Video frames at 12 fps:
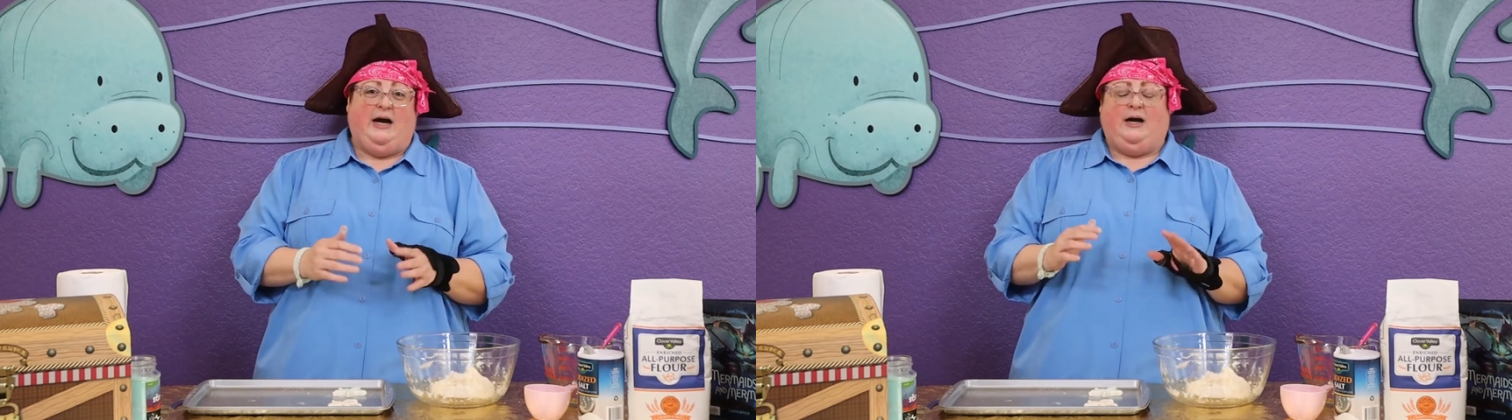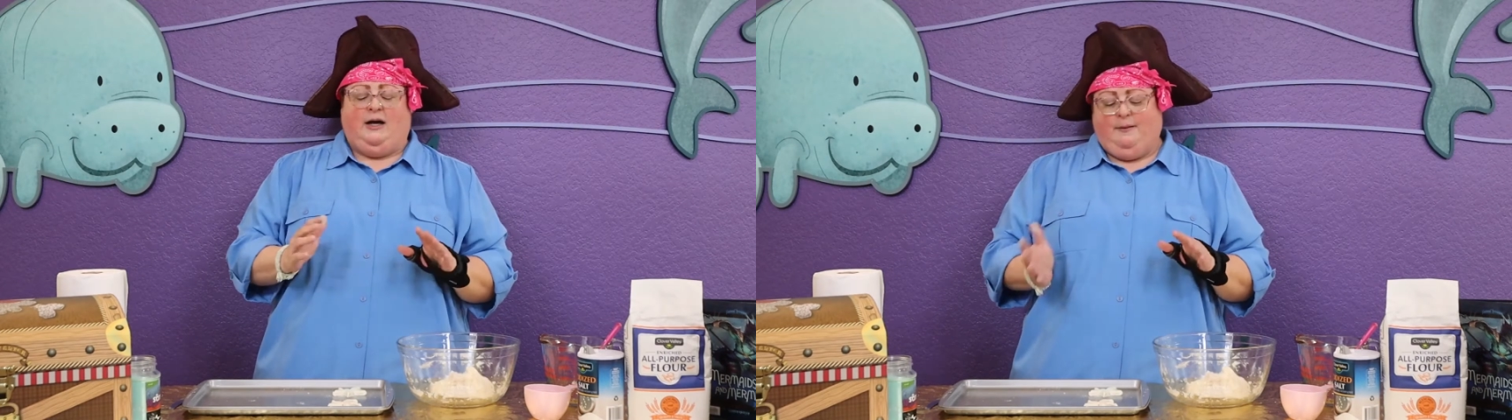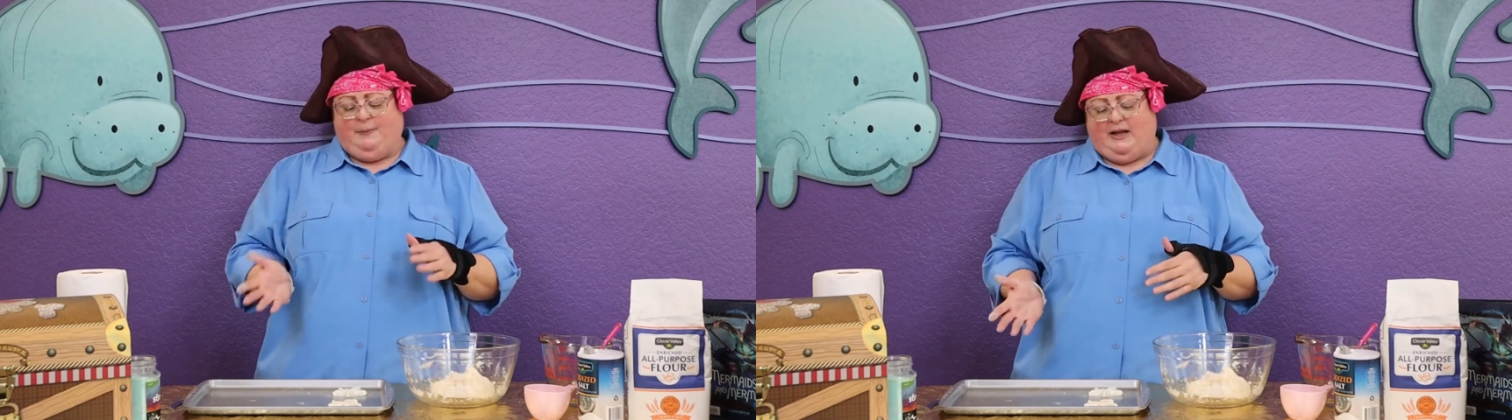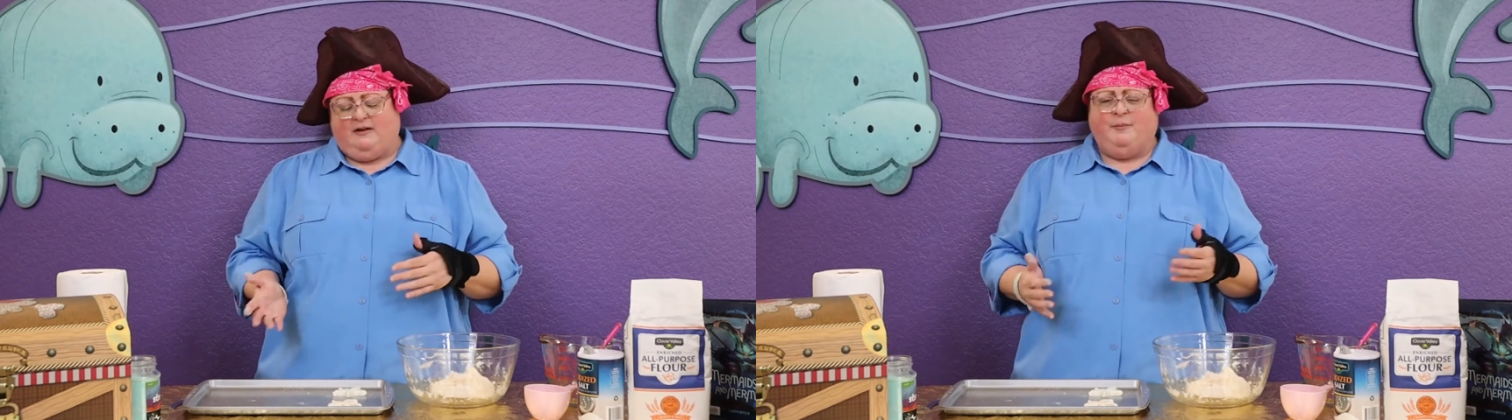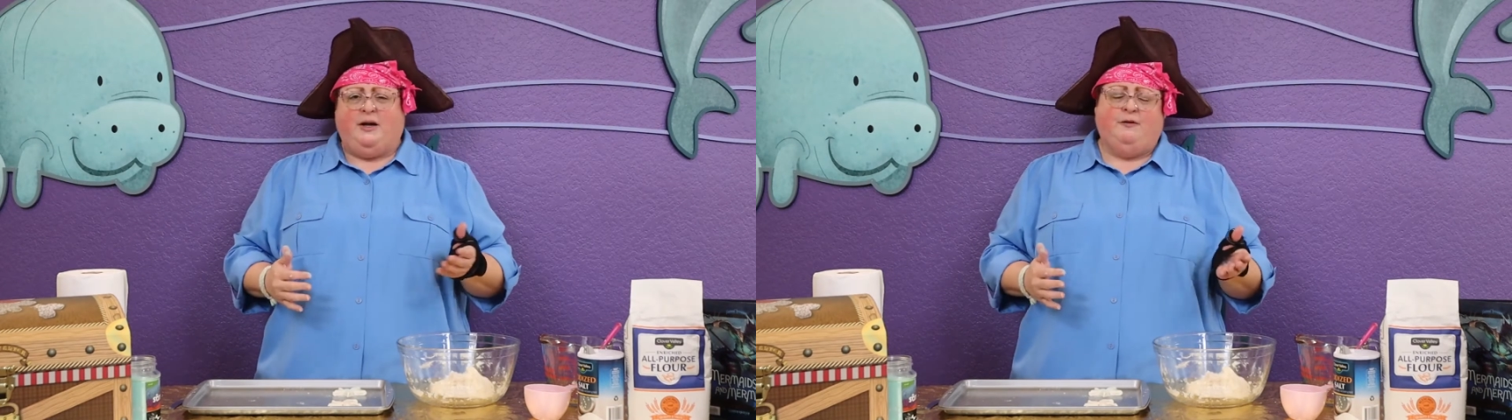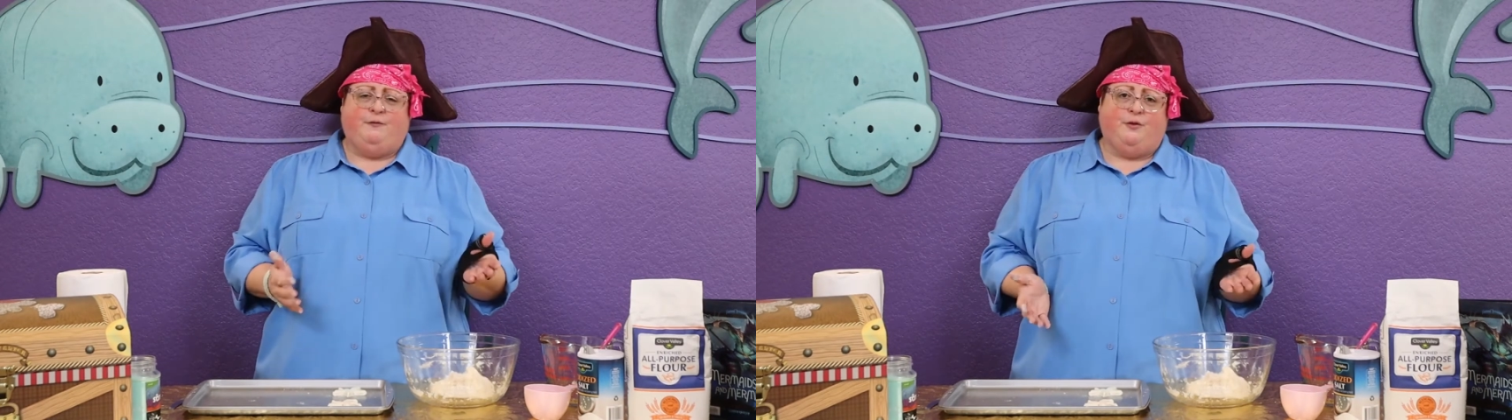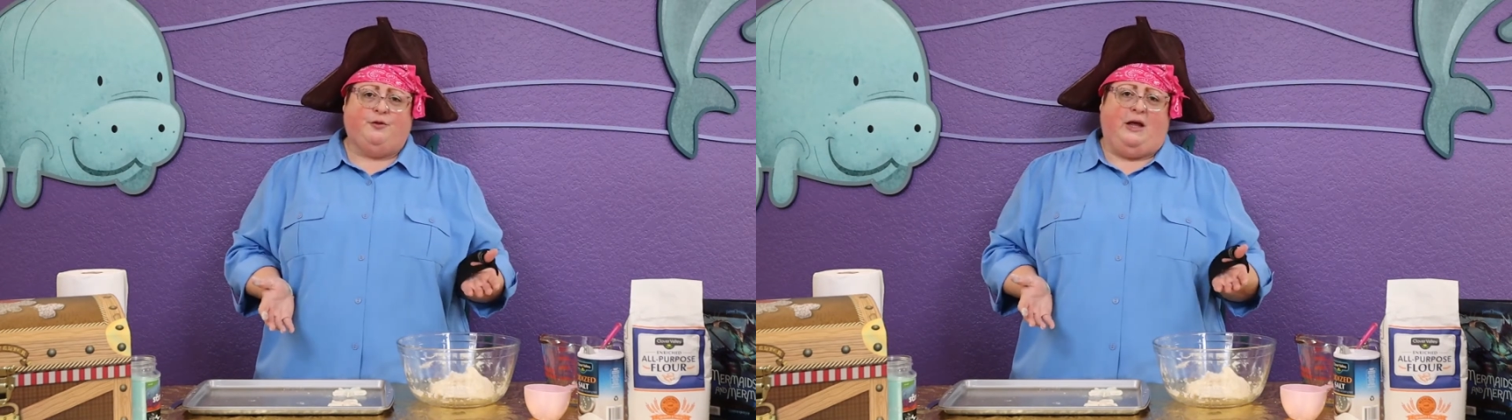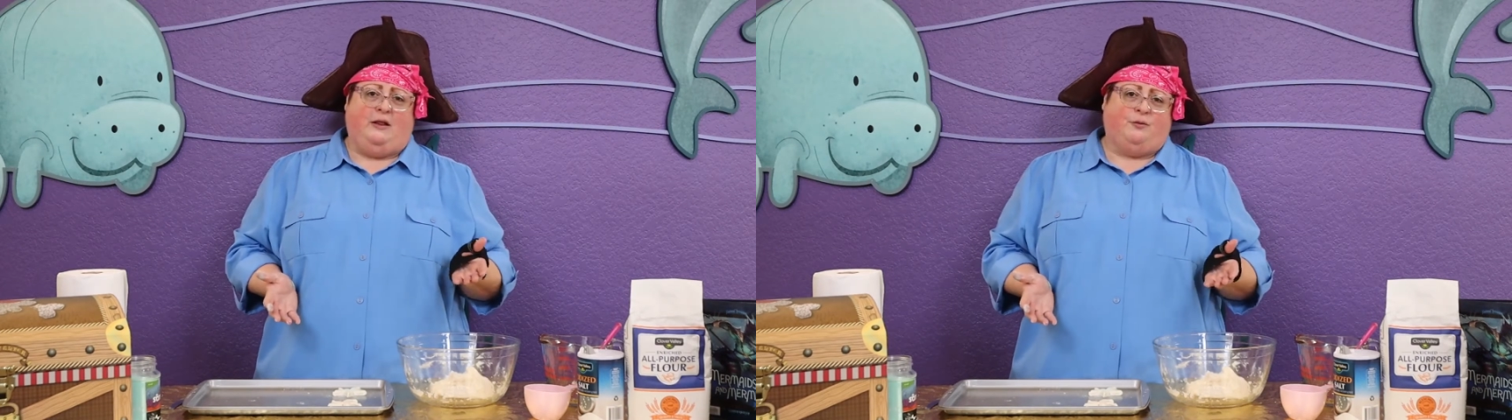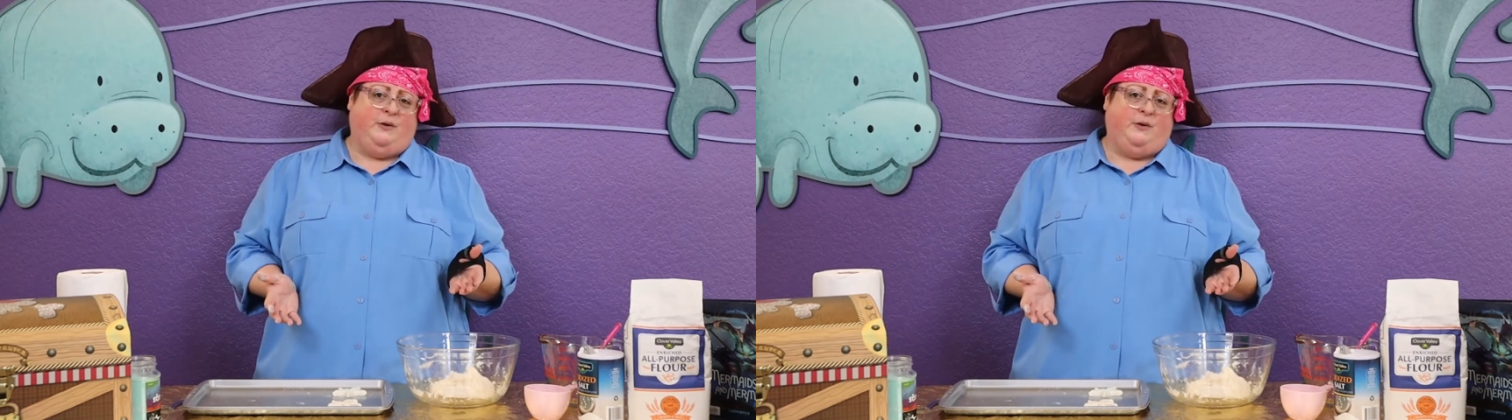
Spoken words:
I baked mine at